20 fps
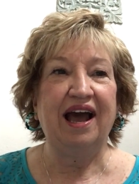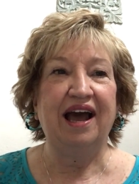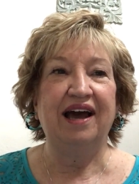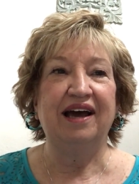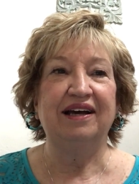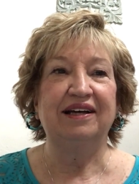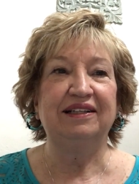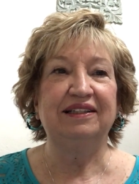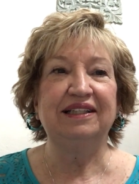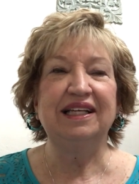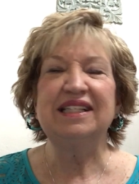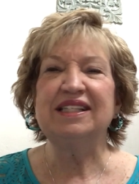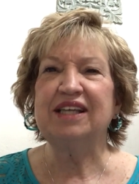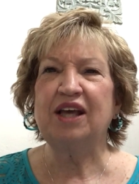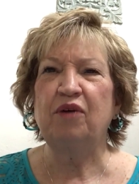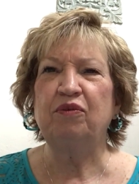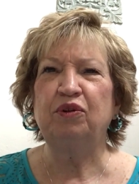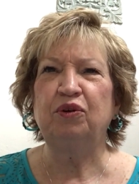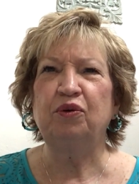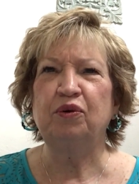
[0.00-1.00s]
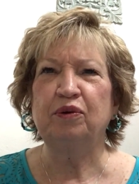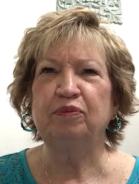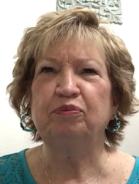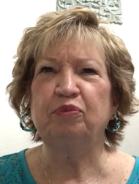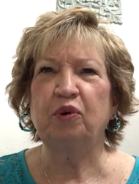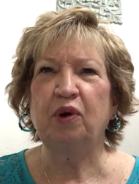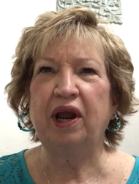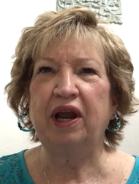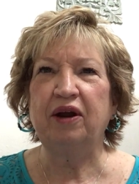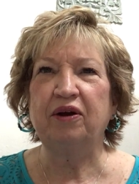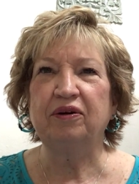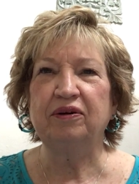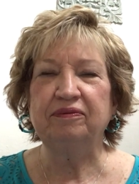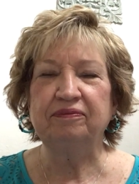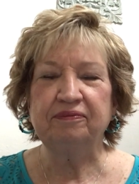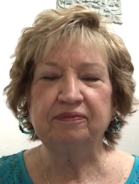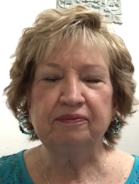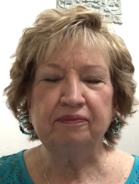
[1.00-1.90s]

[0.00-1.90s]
Uh, let's go, Lord, in prayer.